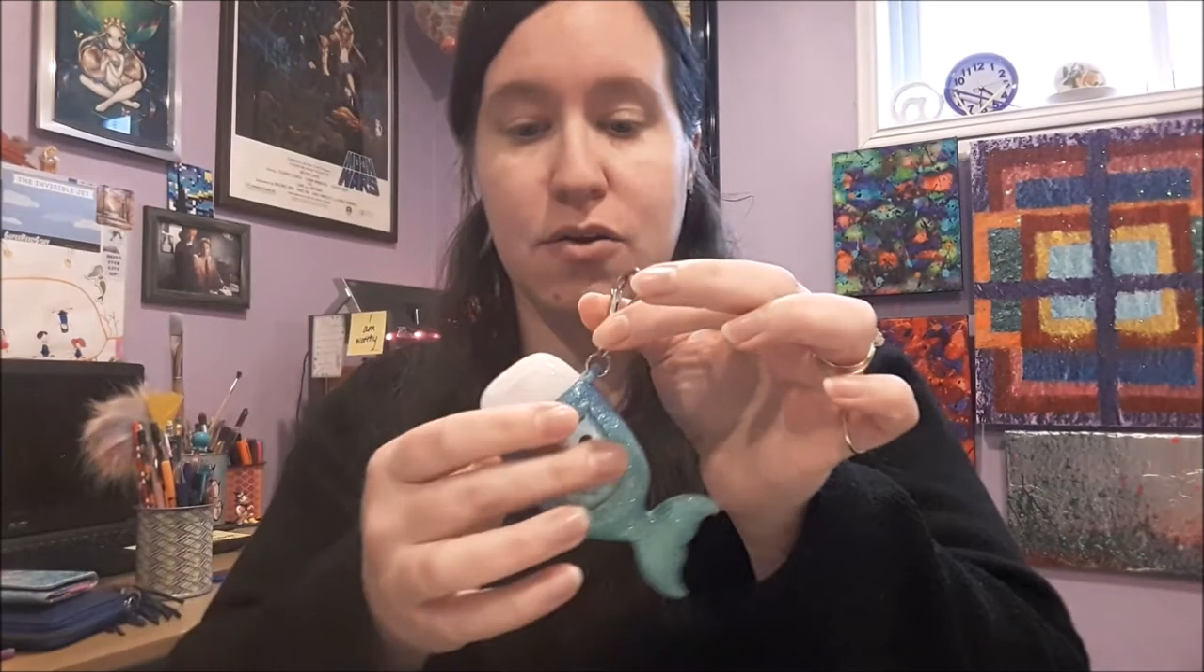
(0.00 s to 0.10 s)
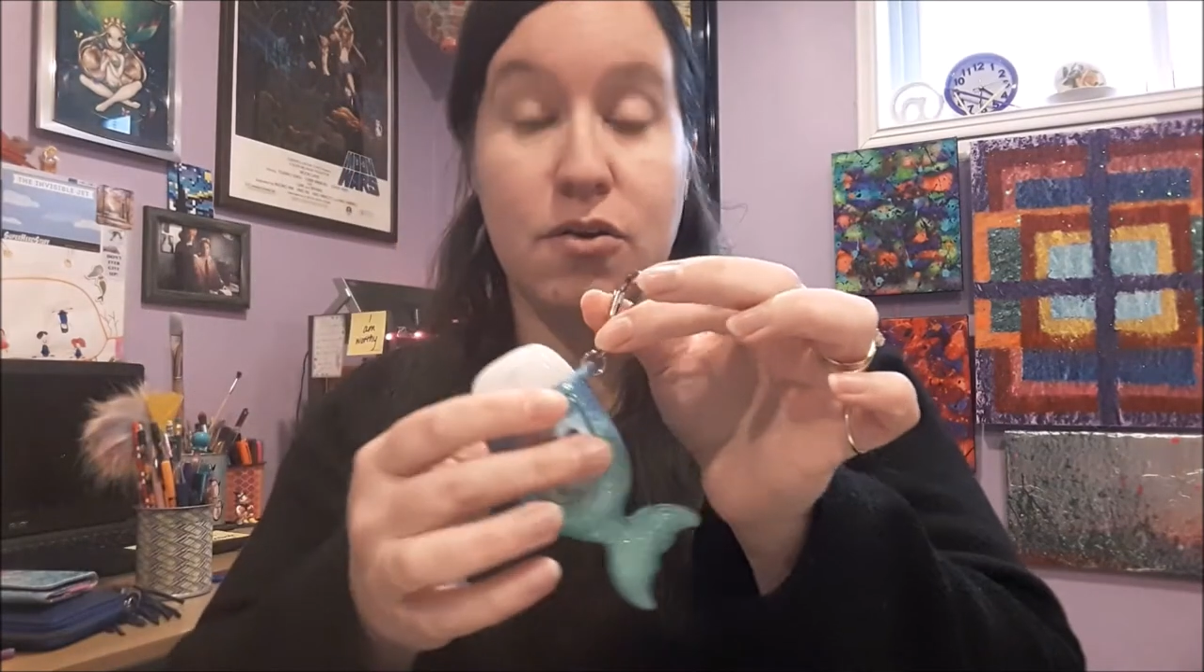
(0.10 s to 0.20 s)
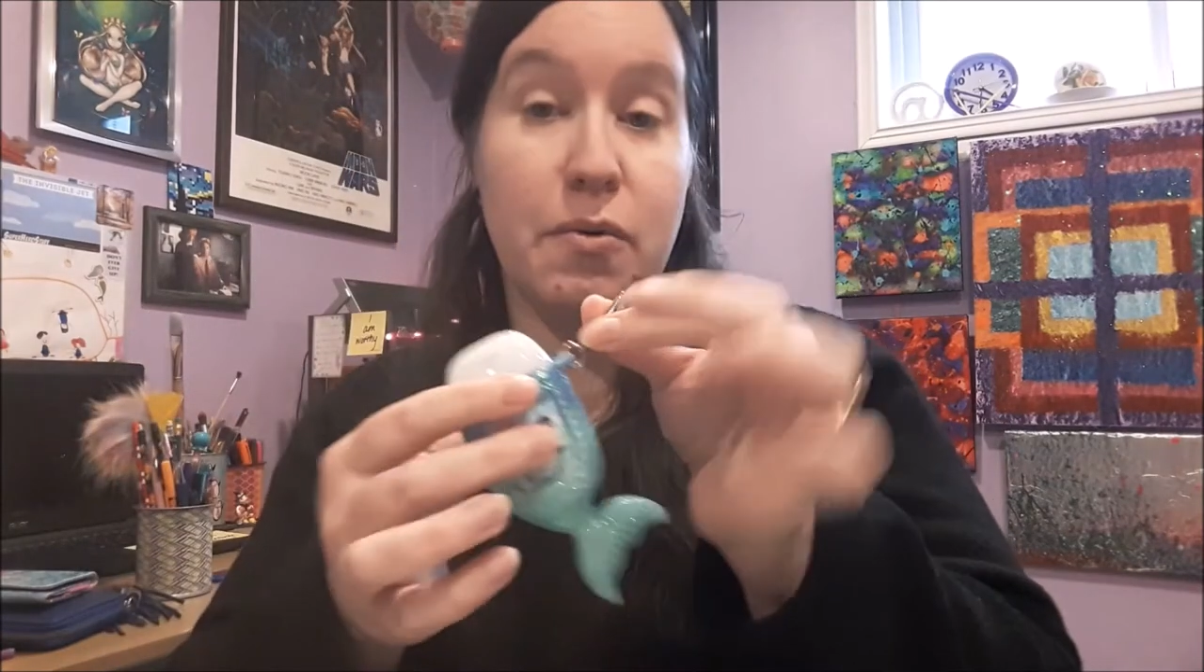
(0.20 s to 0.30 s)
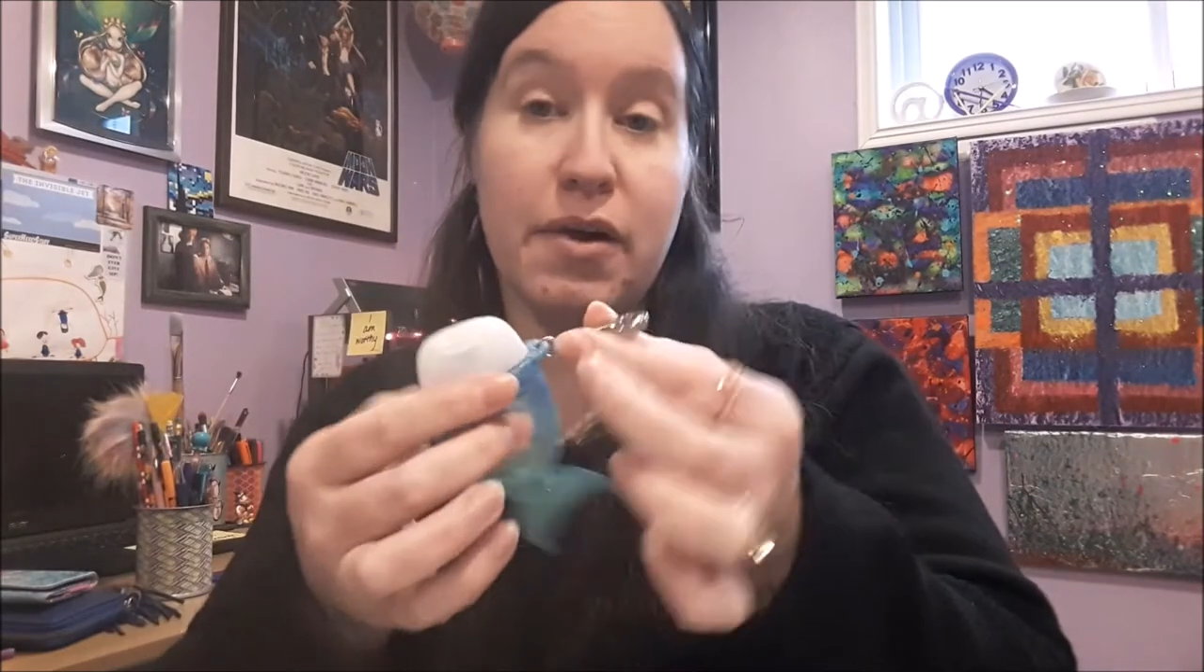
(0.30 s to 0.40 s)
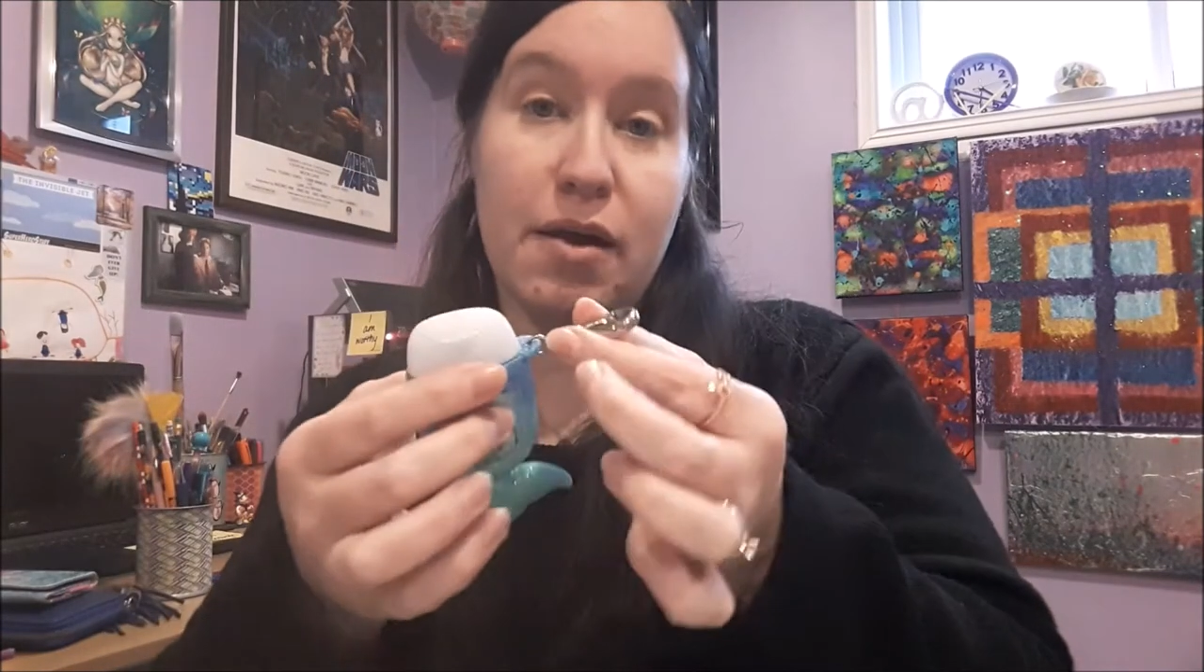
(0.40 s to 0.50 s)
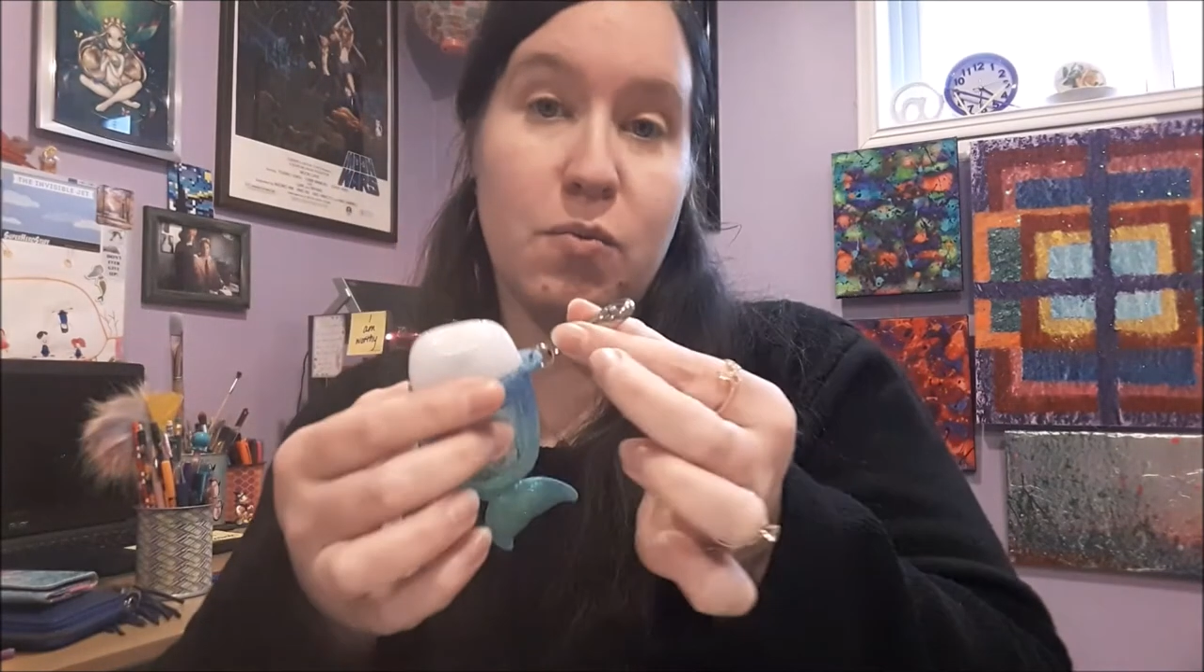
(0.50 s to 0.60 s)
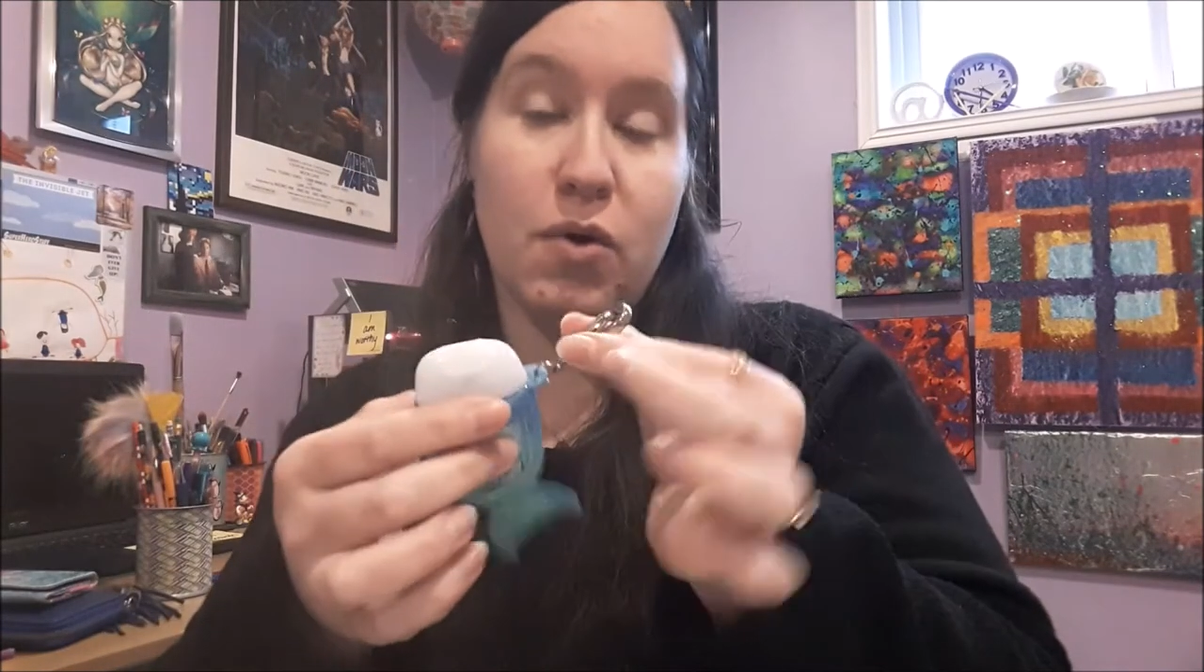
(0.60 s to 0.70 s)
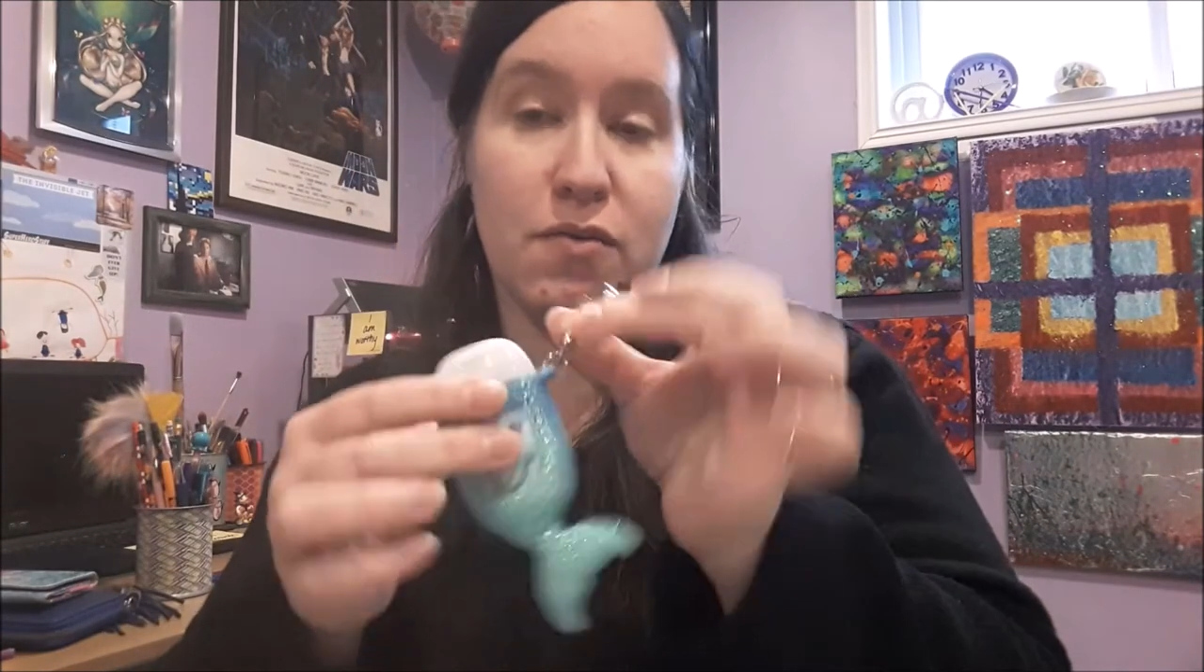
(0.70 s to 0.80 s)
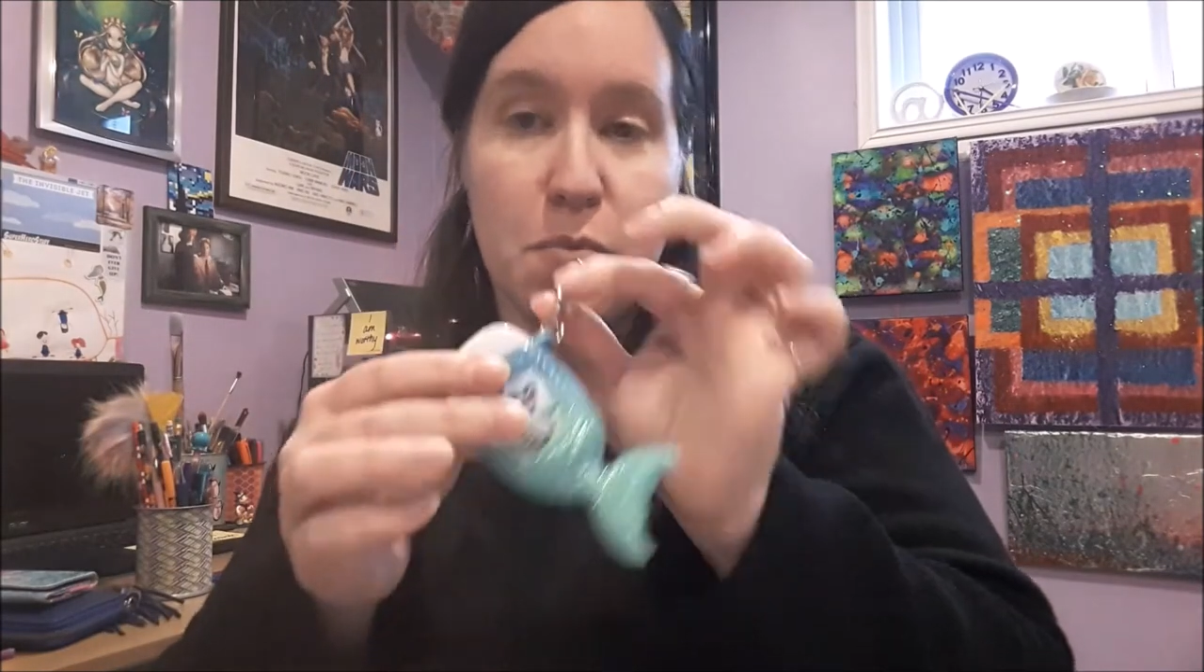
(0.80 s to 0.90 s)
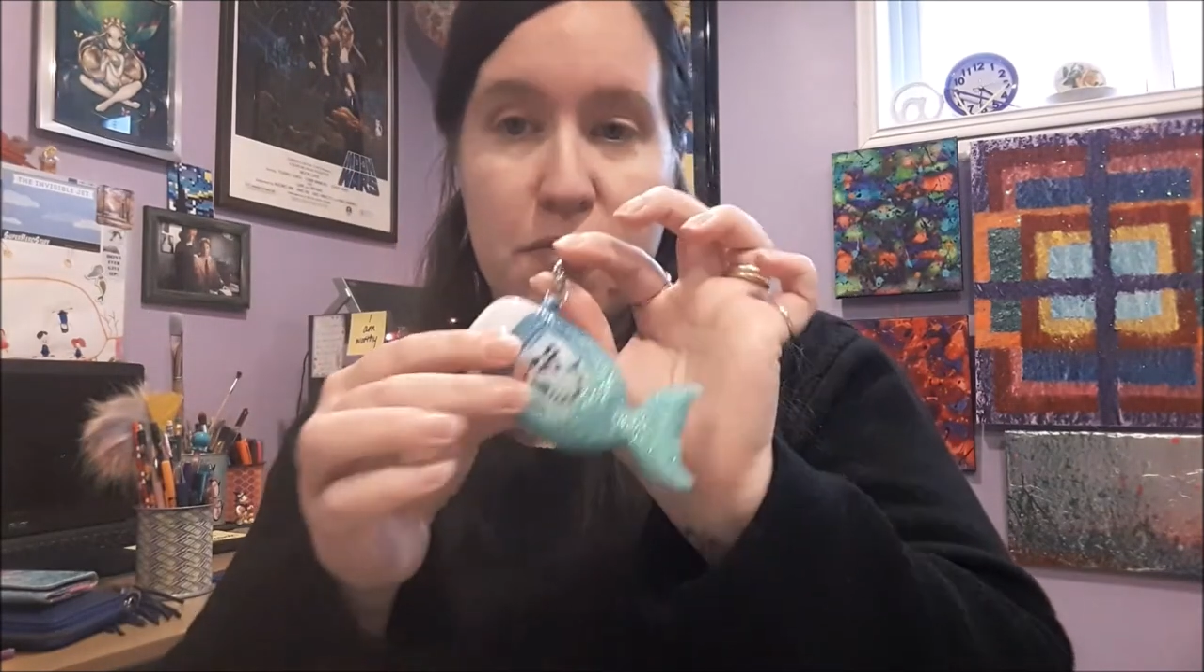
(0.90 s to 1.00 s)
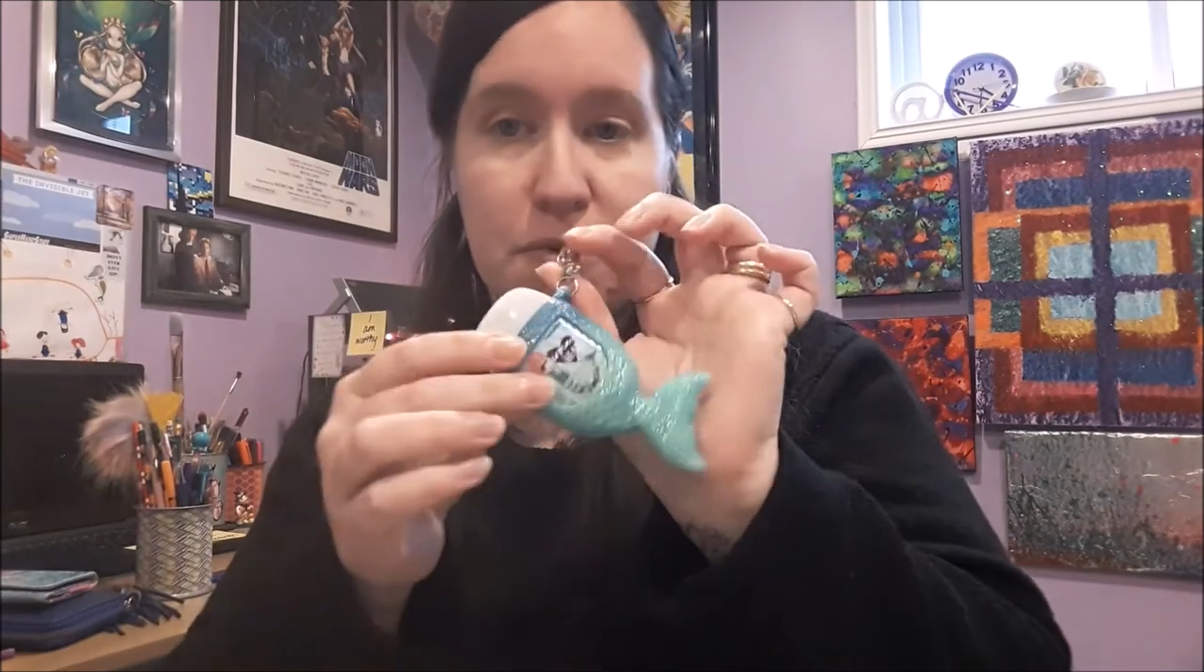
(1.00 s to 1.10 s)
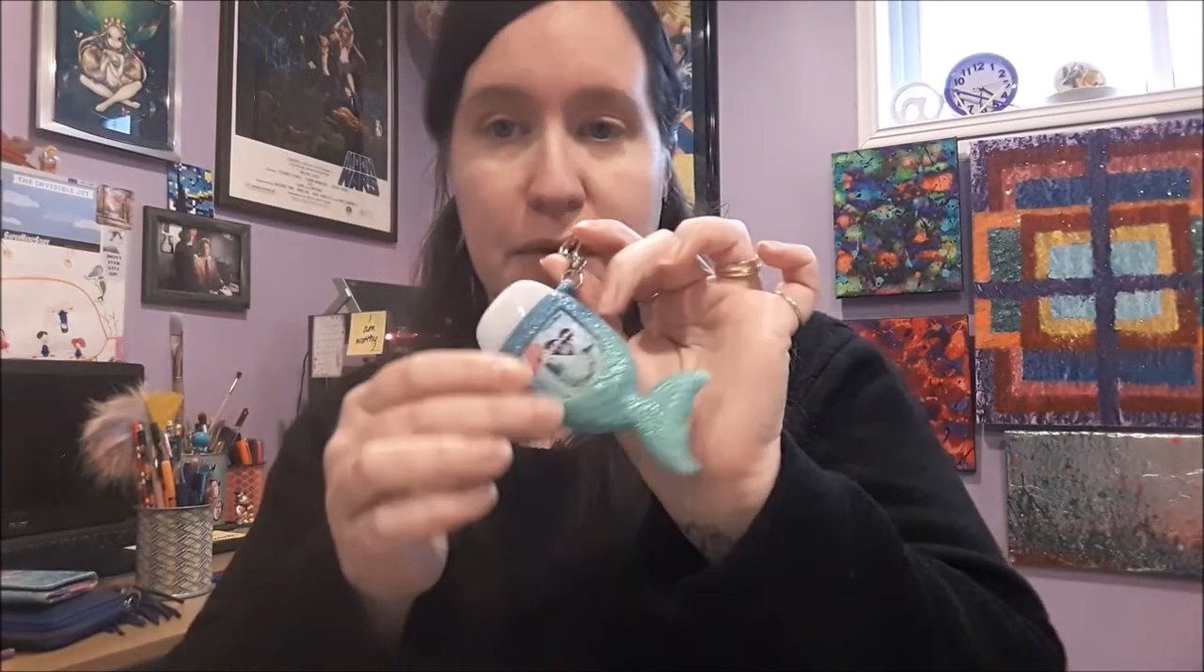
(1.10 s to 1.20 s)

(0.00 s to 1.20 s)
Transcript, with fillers: to, again, whatever person